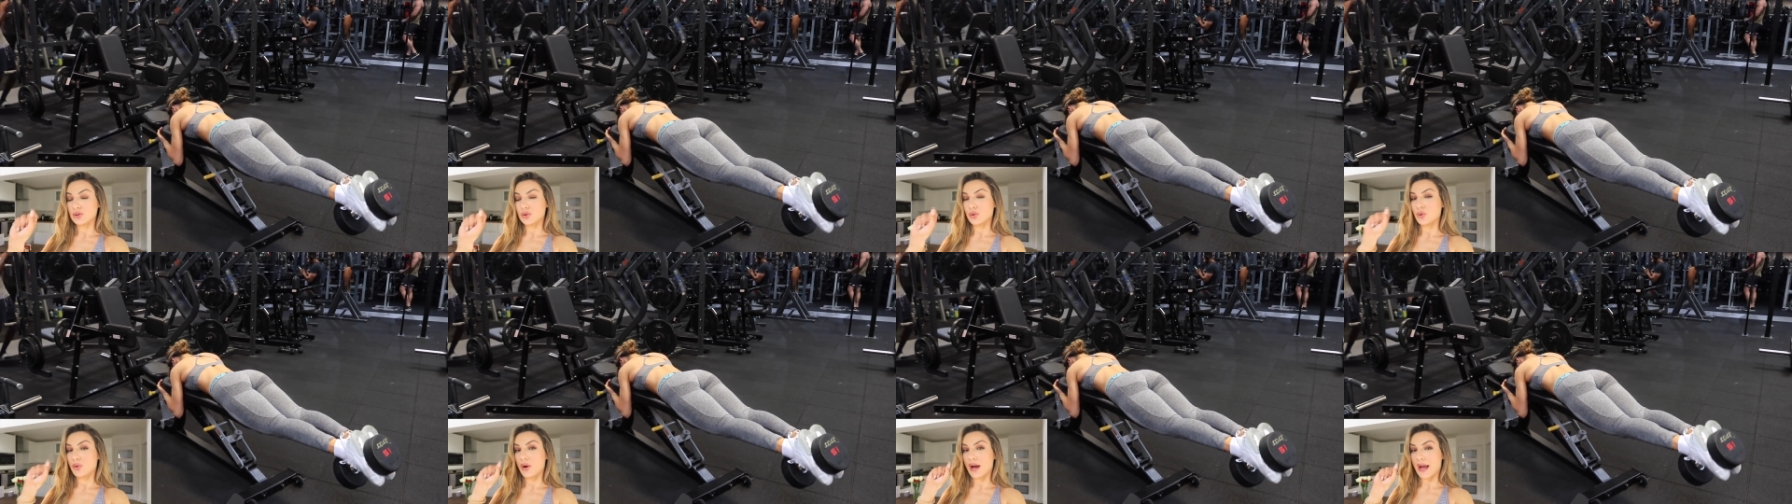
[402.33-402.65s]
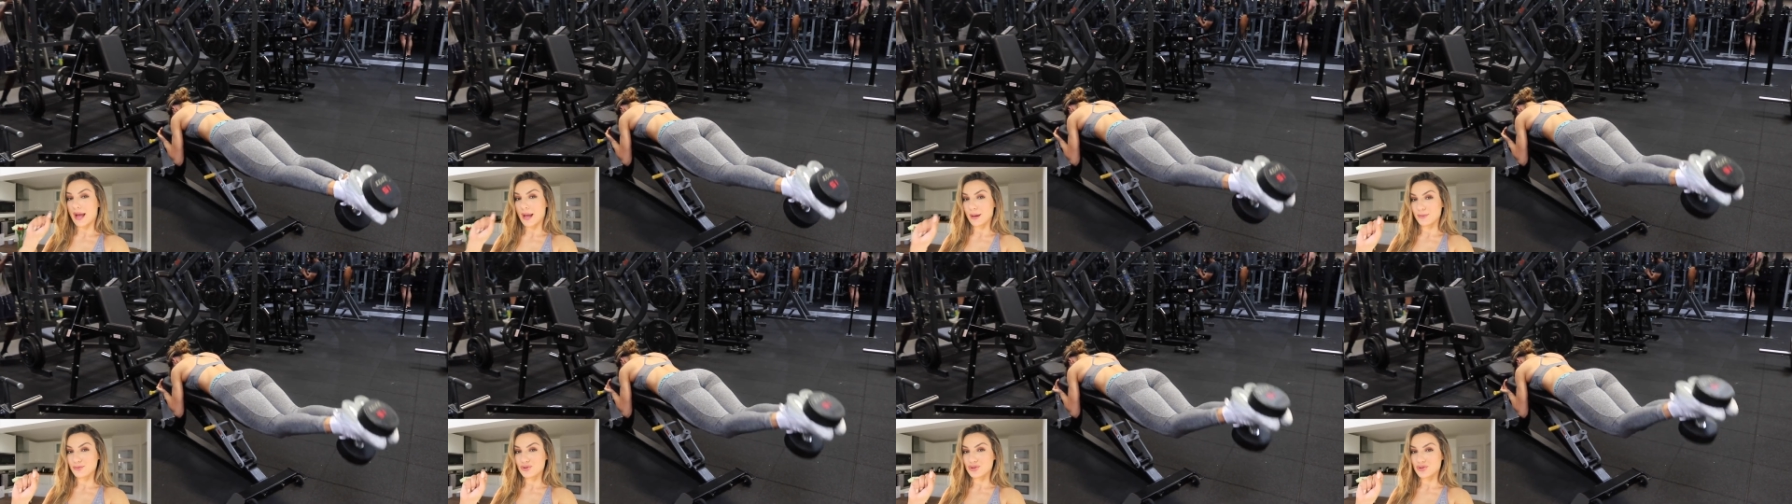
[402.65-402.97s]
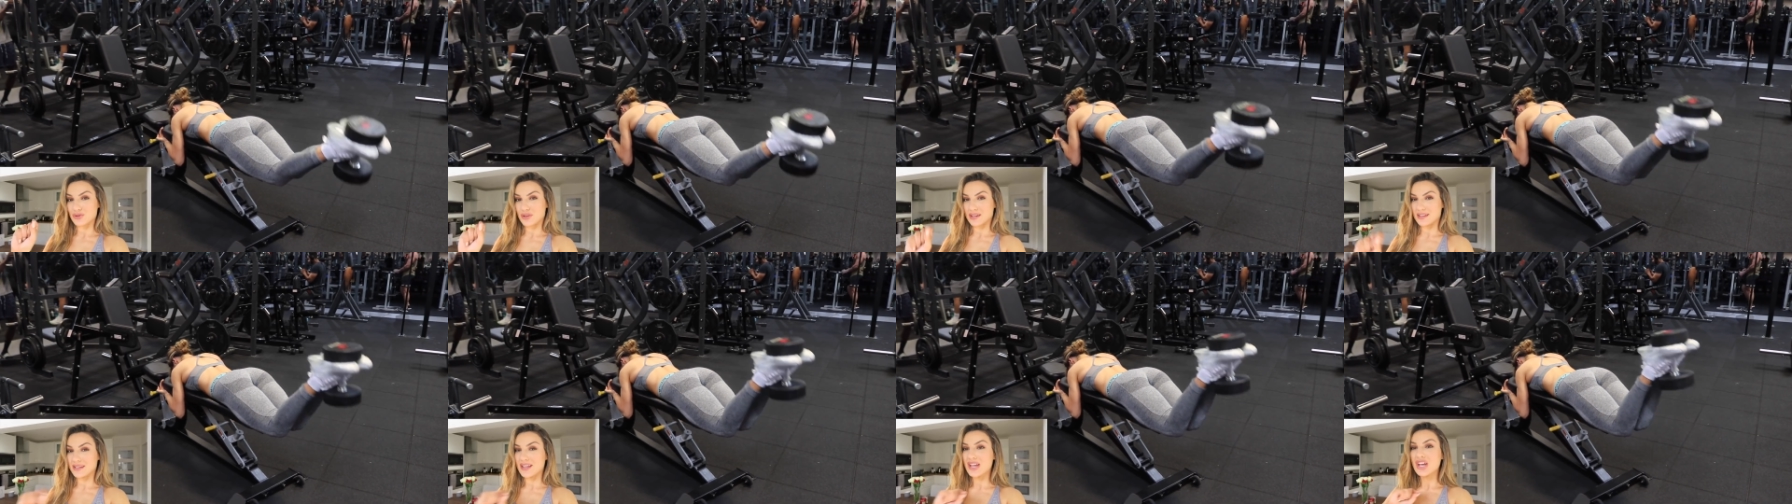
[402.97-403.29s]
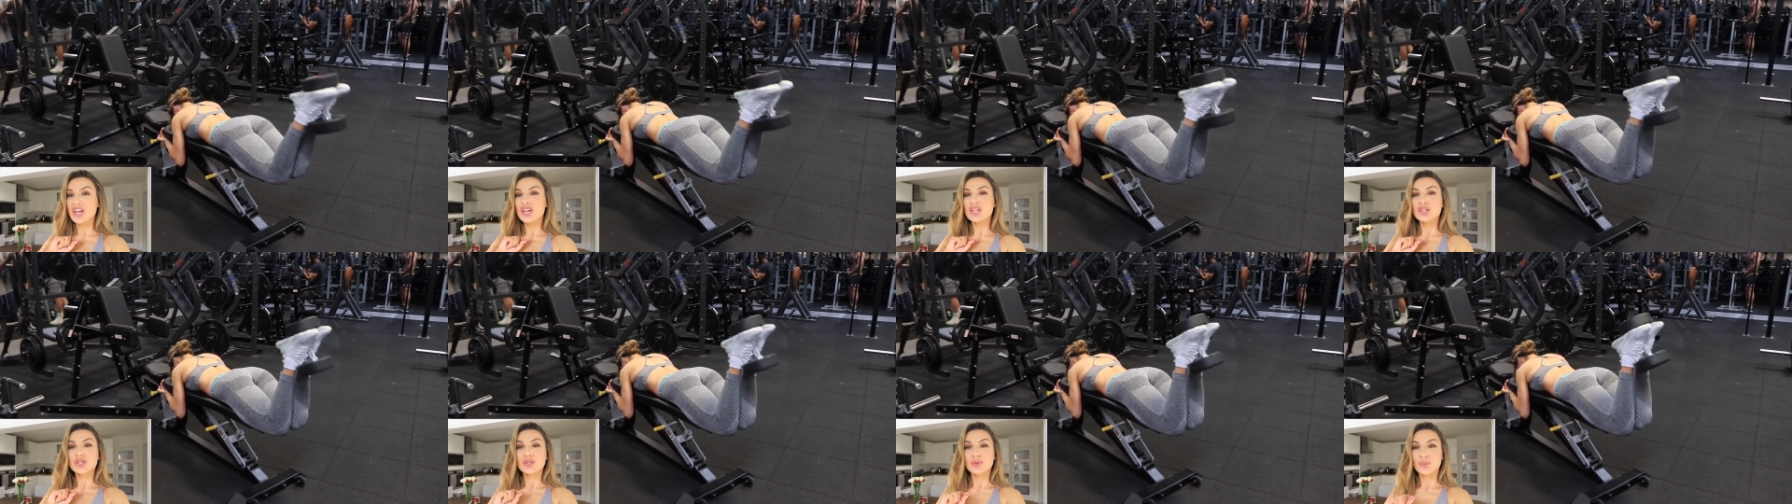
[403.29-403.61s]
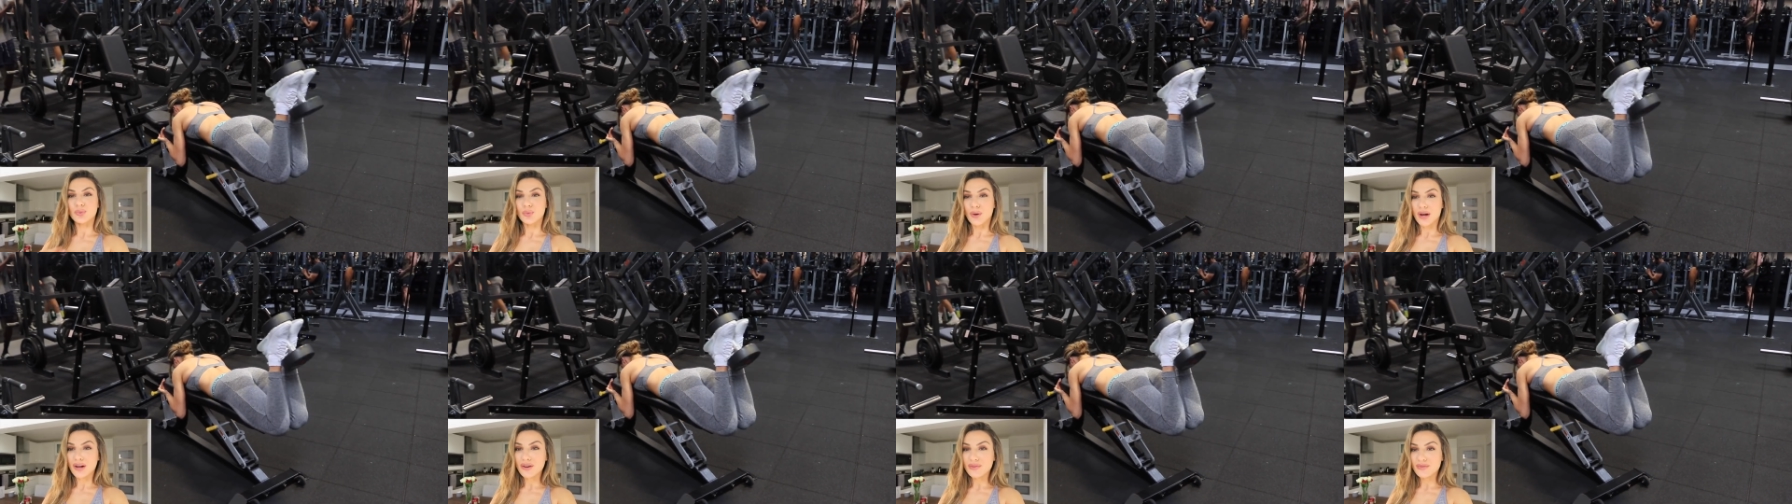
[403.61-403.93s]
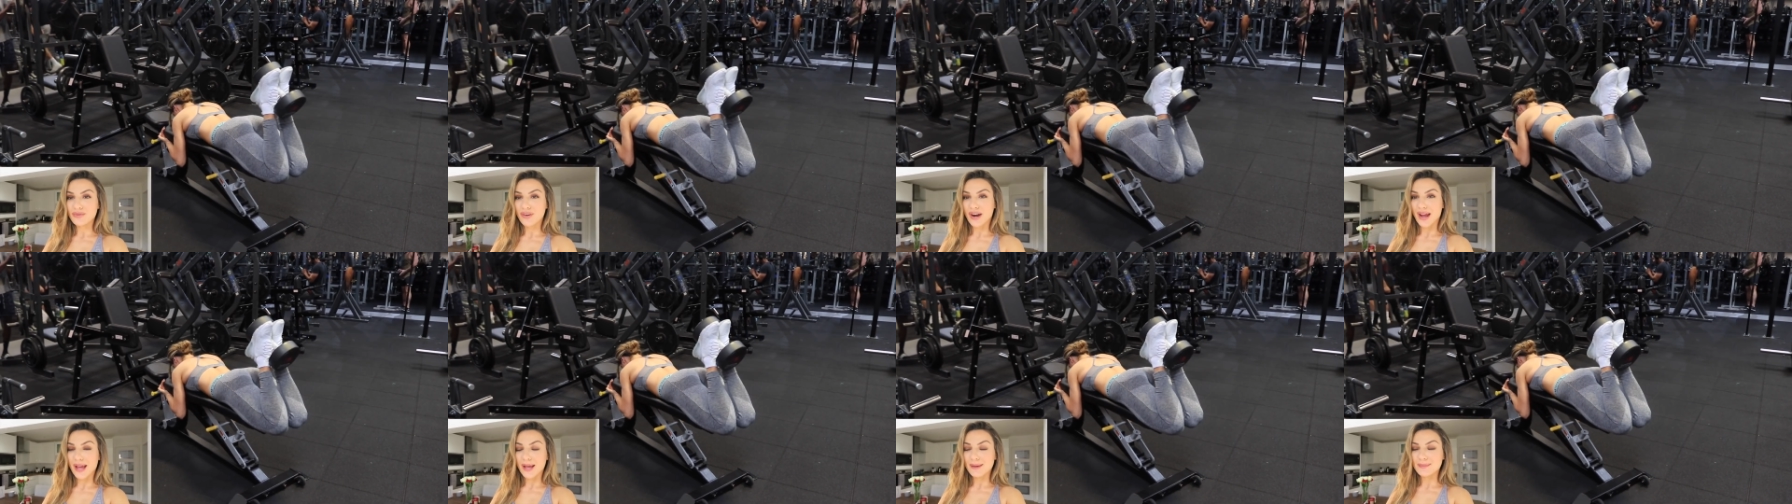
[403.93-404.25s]
your hamstring.
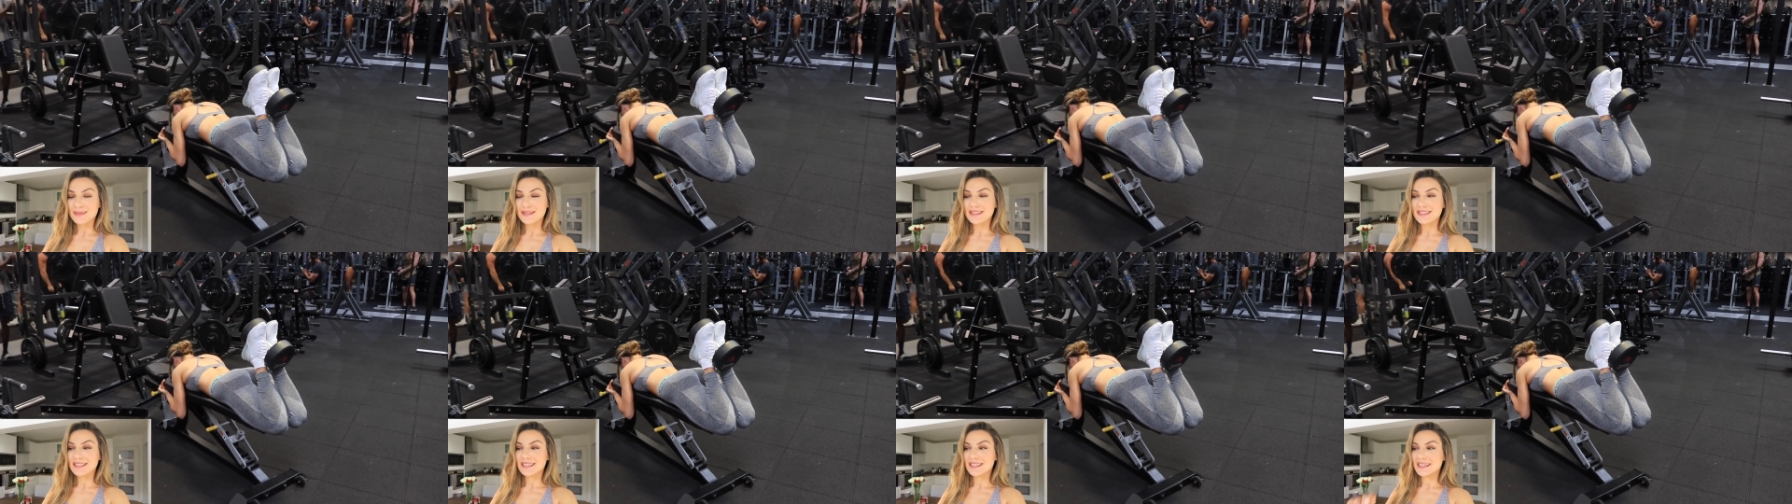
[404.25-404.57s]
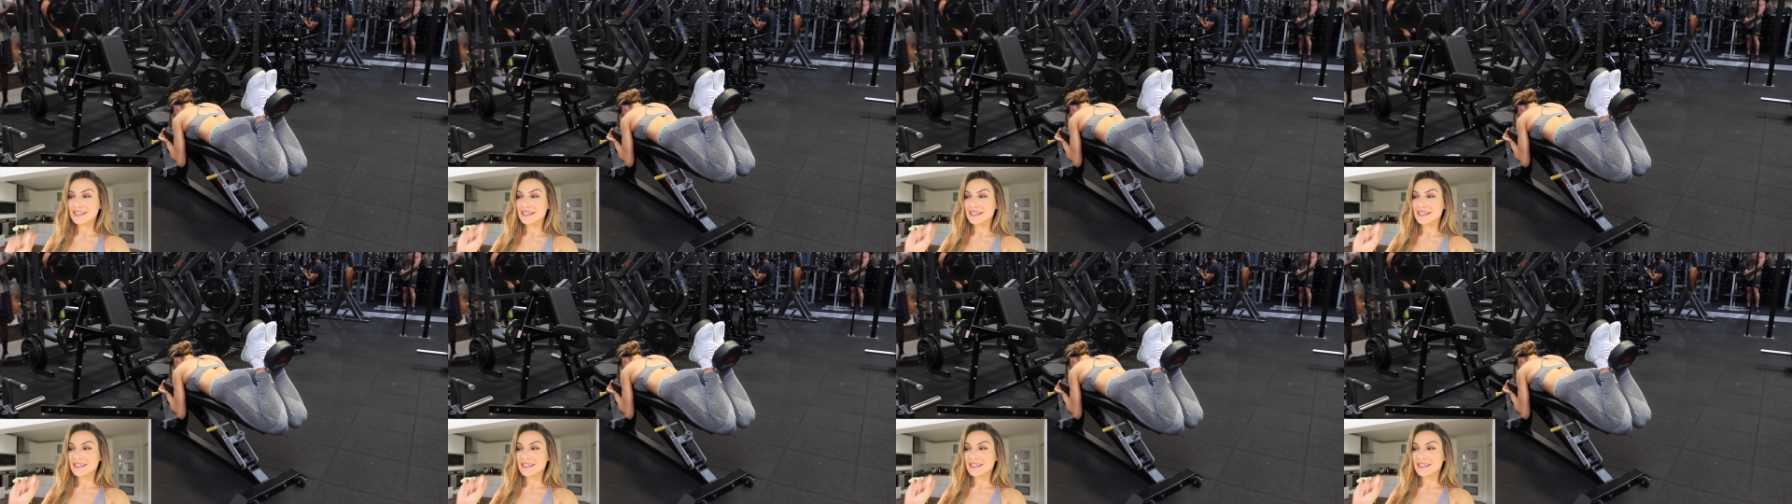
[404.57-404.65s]
12 reps,